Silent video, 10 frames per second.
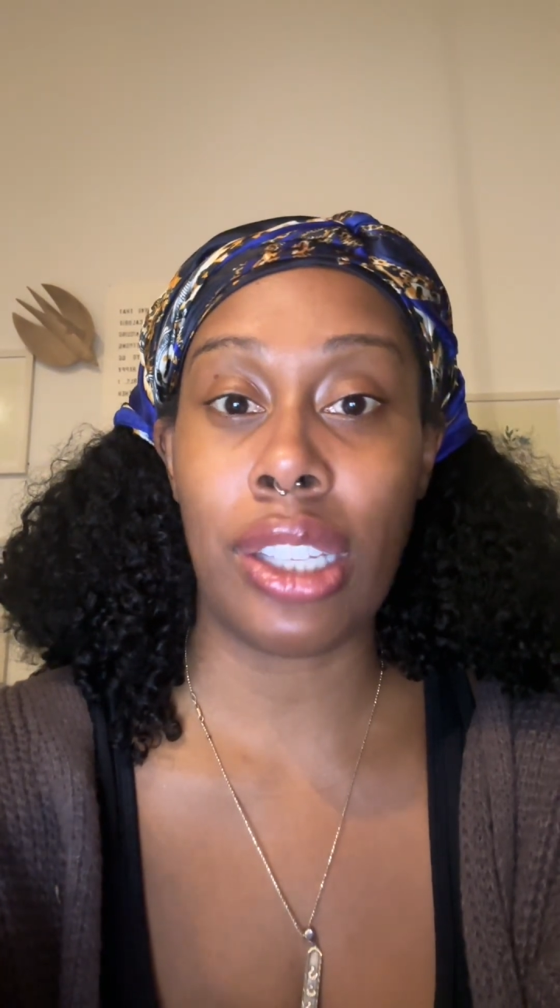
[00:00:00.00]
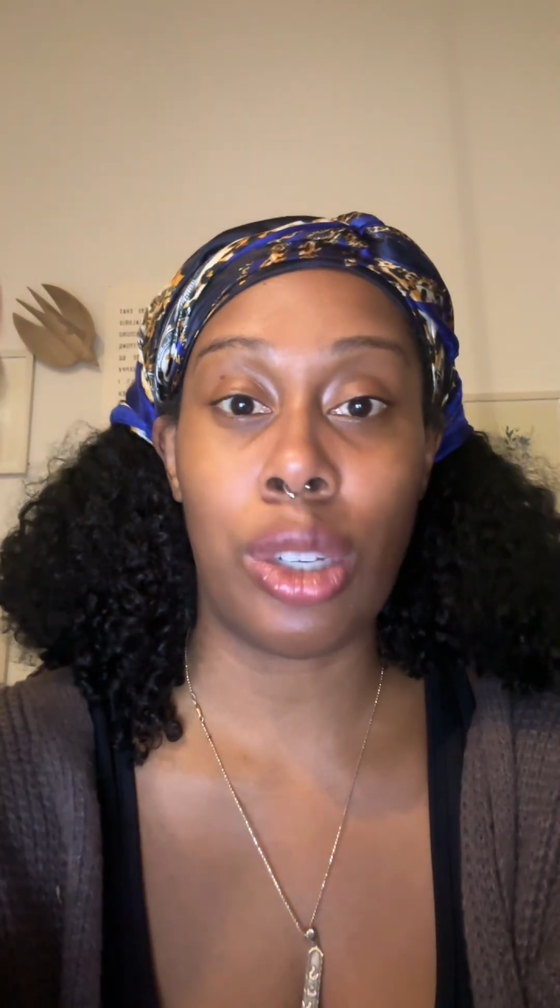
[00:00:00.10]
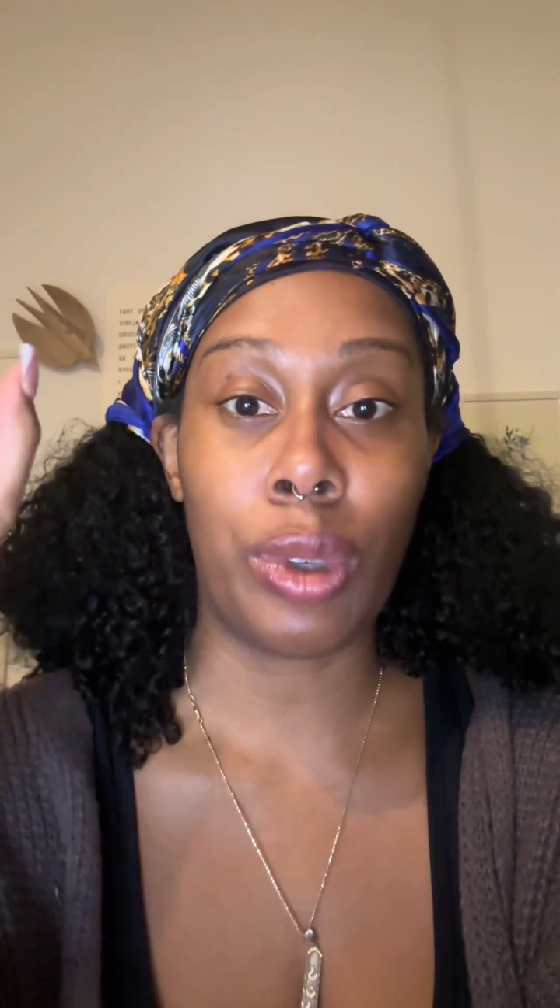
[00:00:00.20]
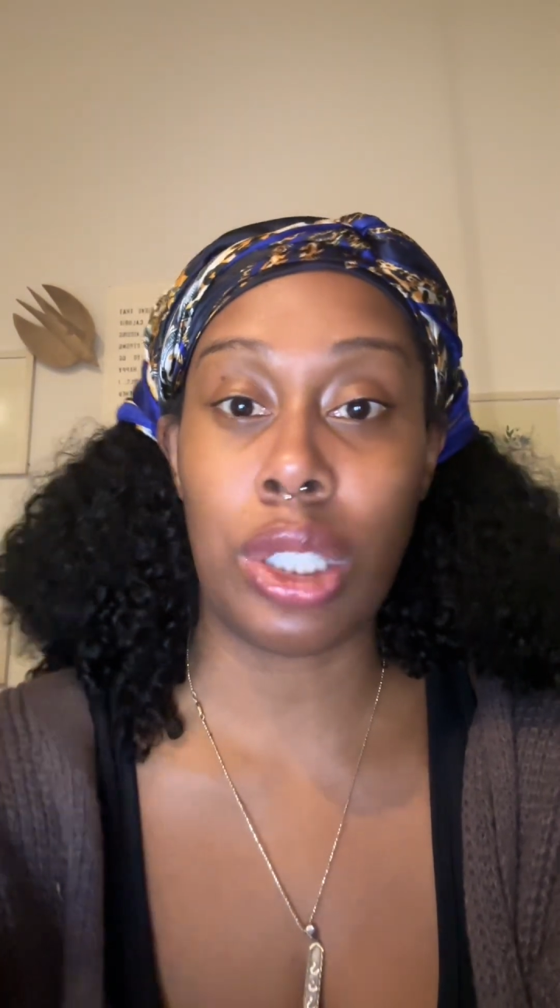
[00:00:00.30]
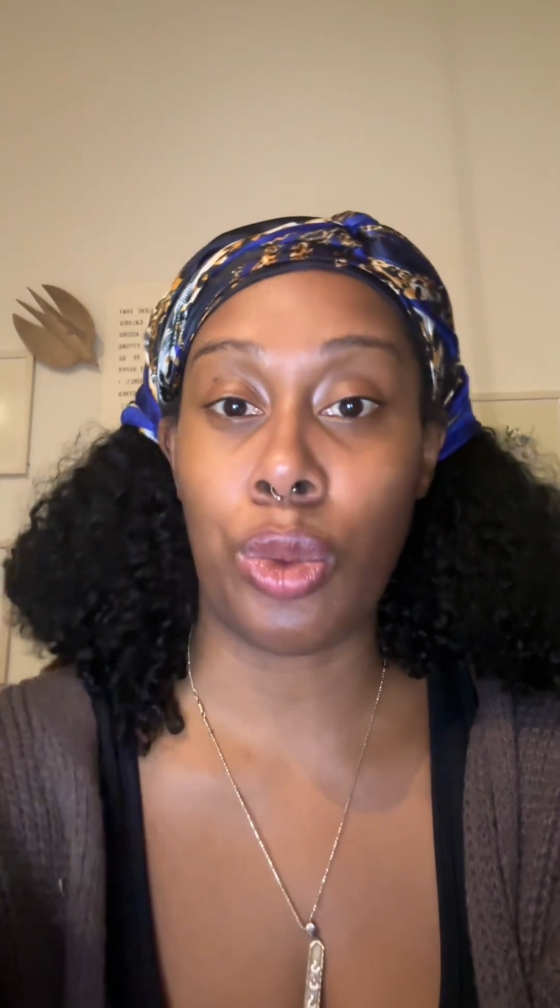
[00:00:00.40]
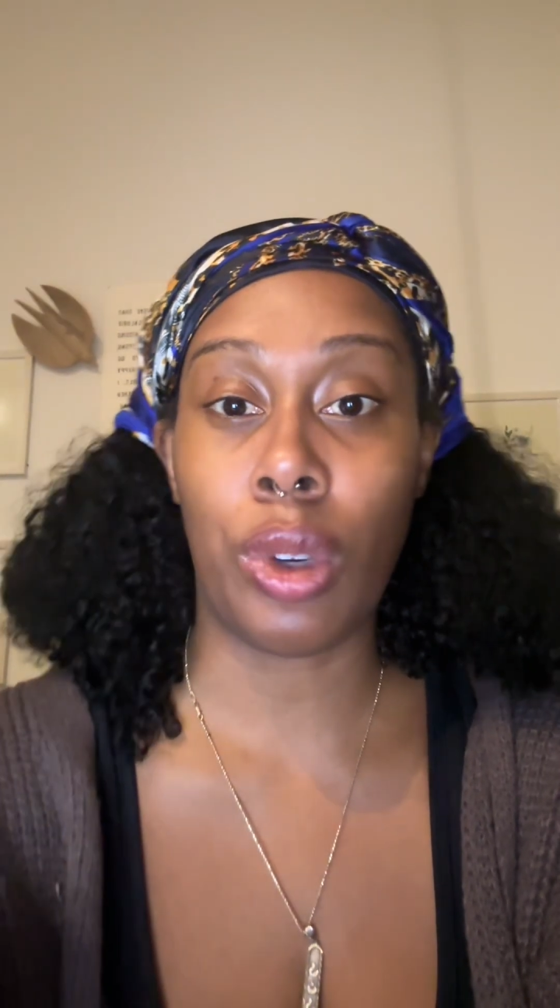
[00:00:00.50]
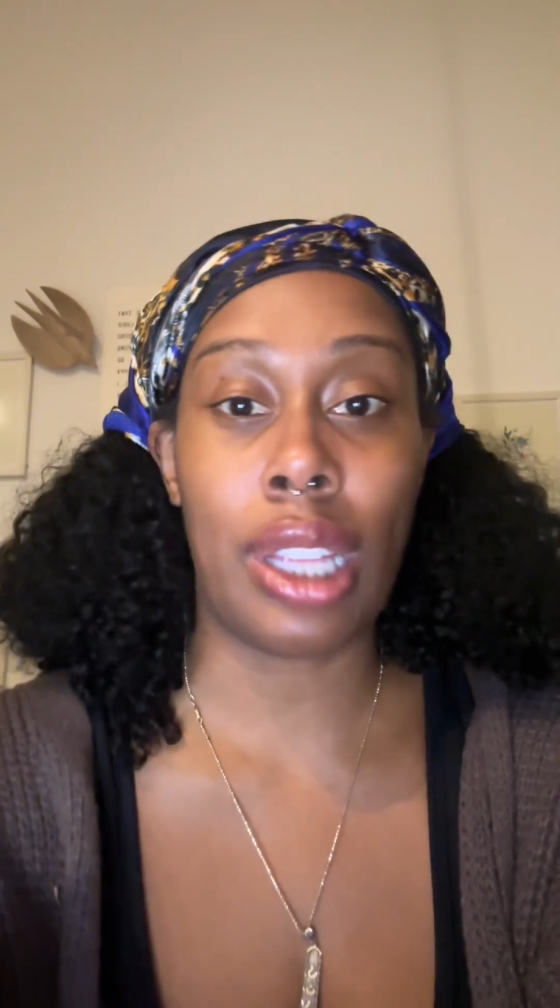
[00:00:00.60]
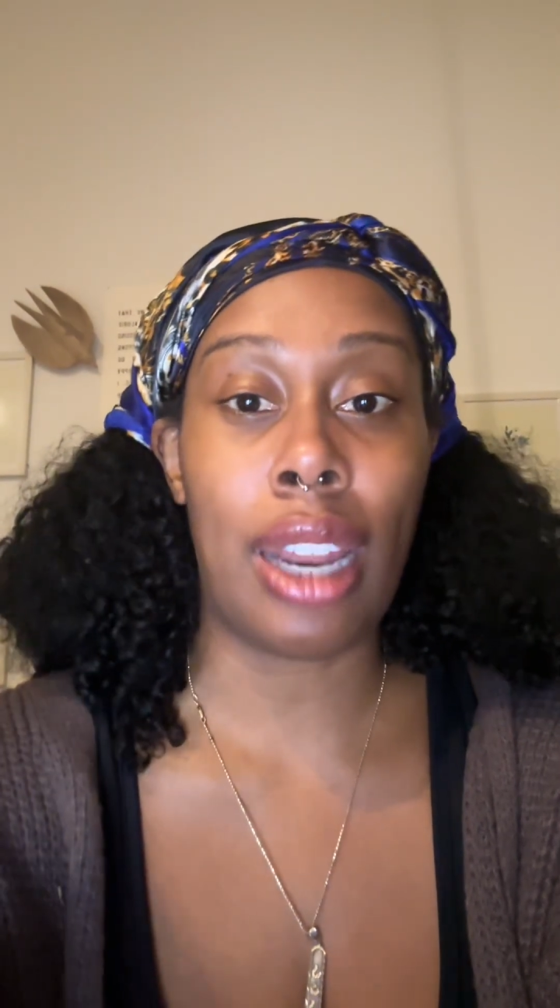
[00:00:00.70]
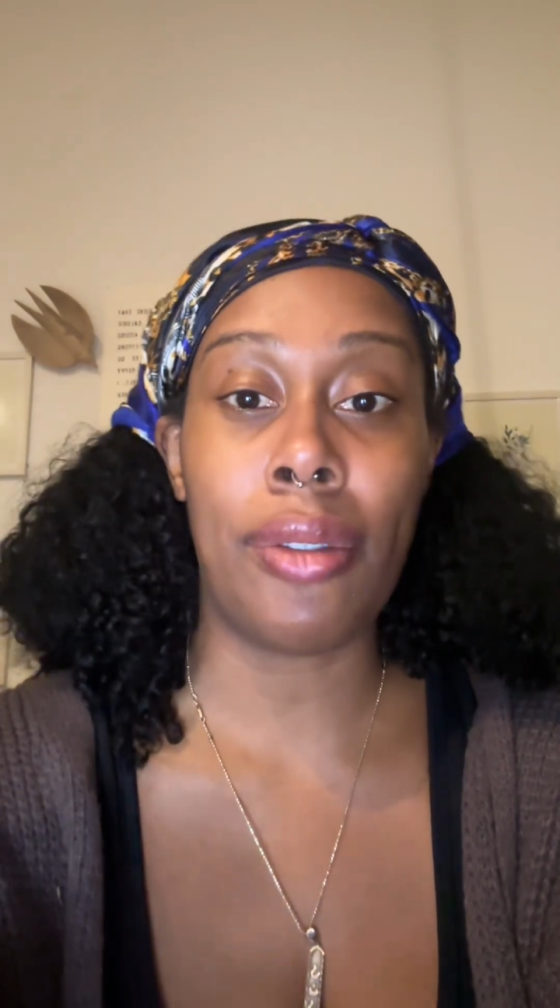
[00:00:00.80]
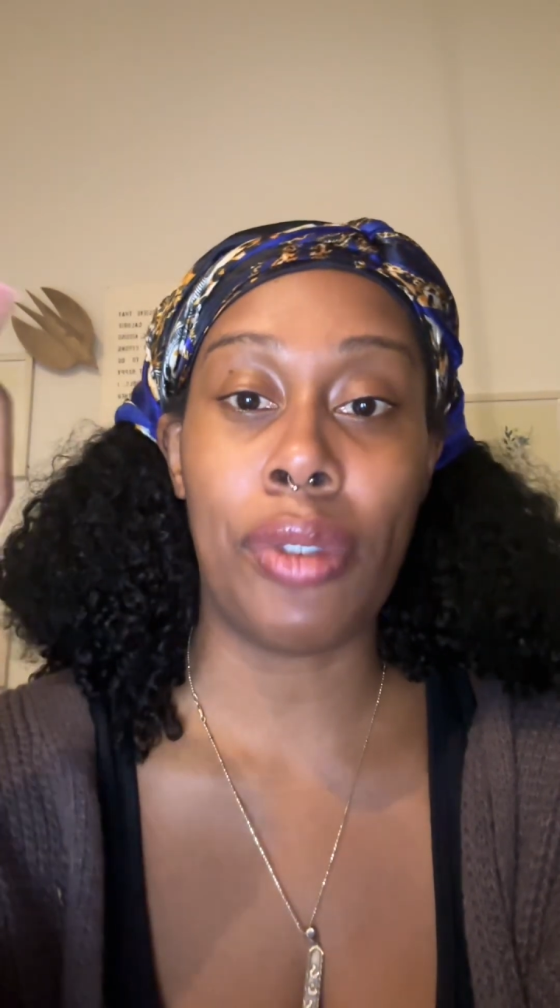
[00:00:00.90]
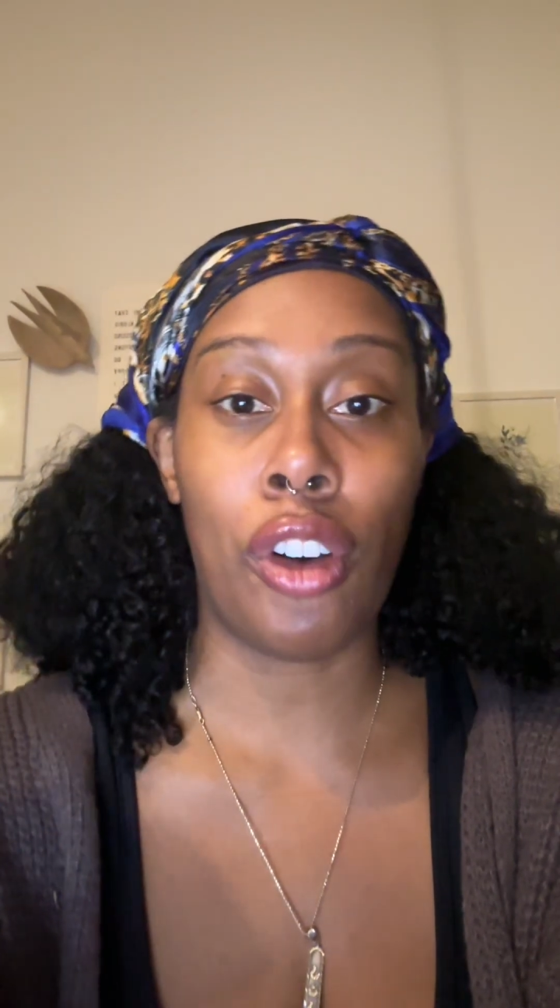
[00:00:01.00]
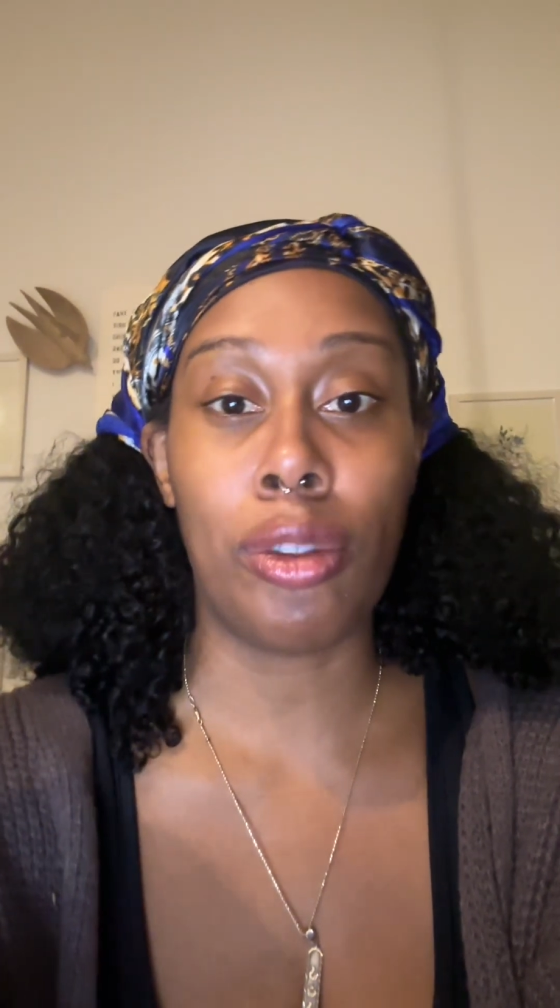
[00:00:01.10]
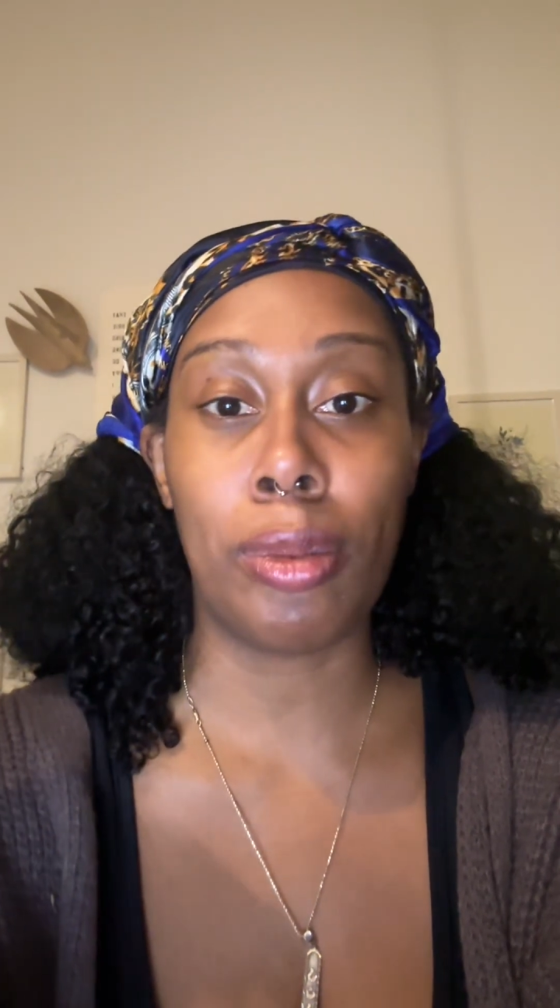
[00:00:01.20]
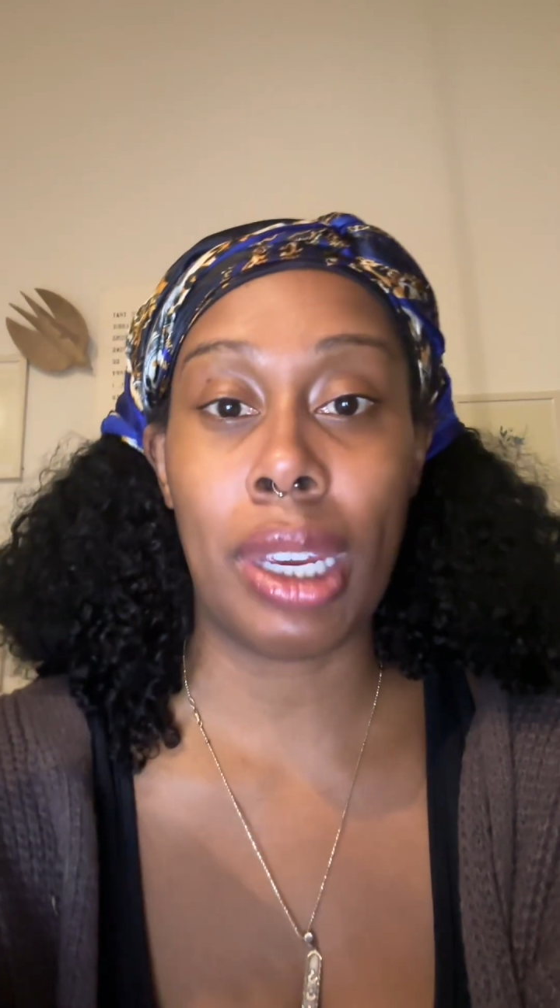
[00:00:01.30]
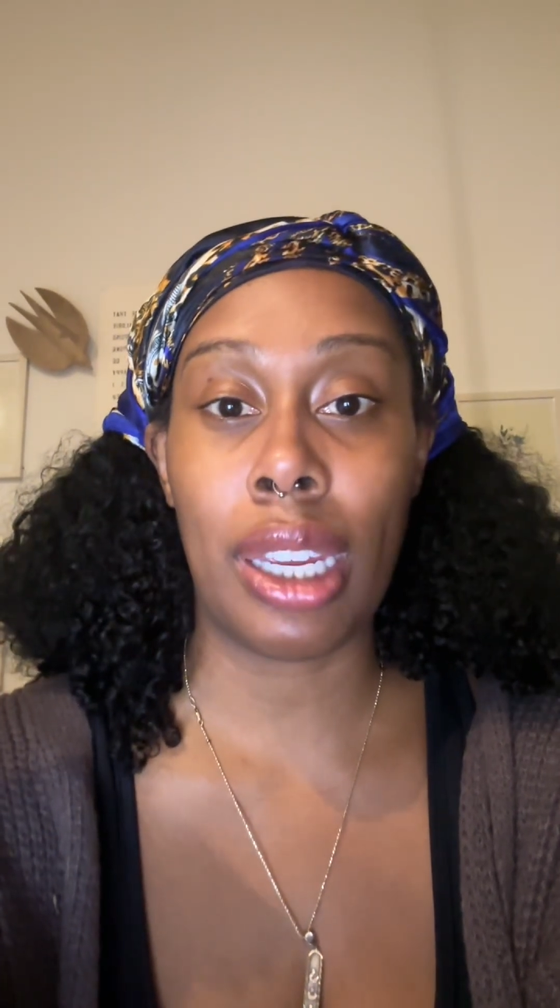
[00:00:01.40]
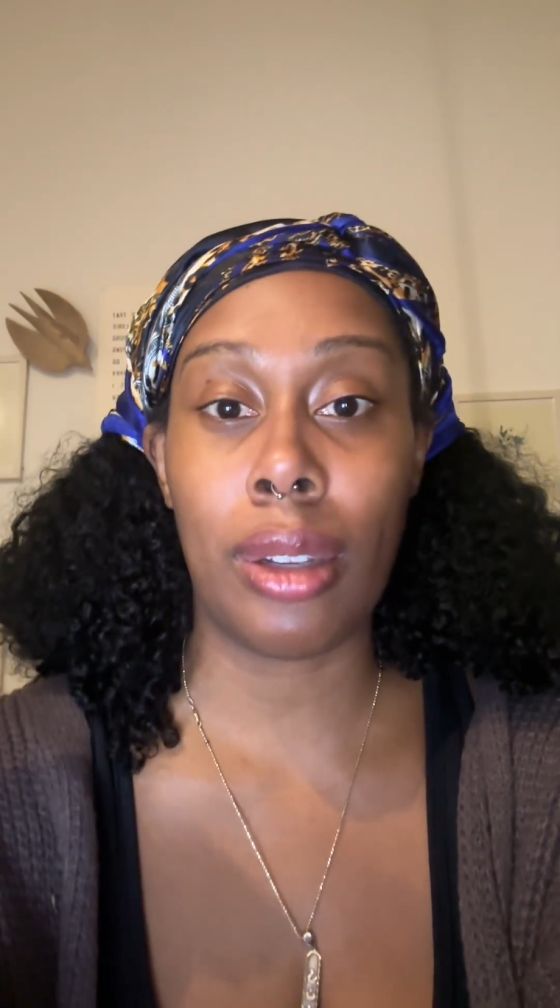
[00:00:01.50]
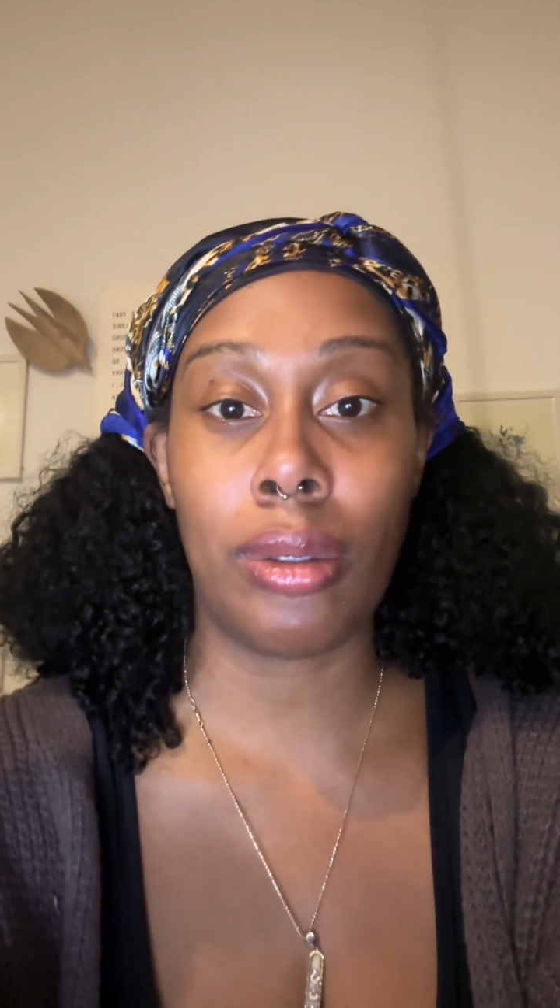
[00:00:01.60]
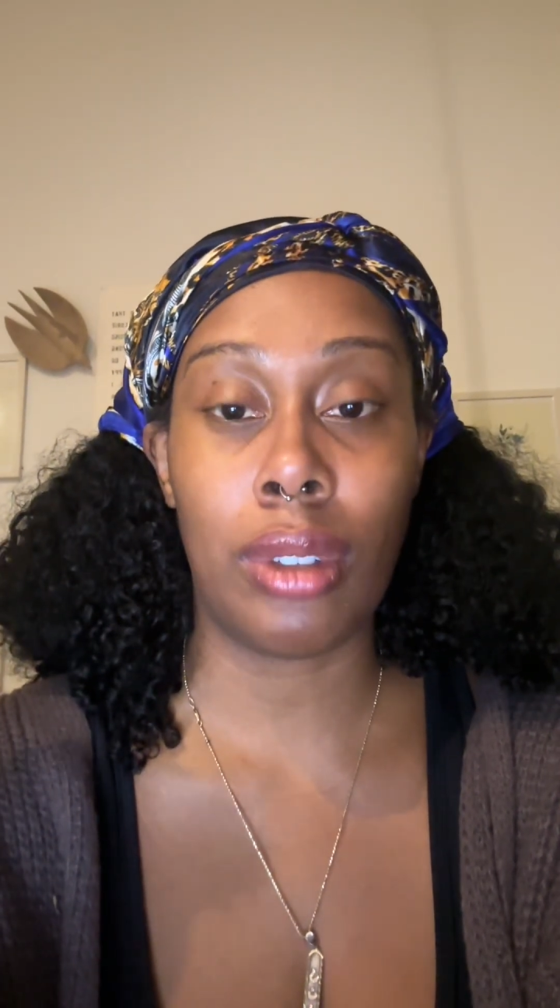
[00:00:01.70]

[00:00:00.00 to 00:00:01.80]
So we just want that involvement,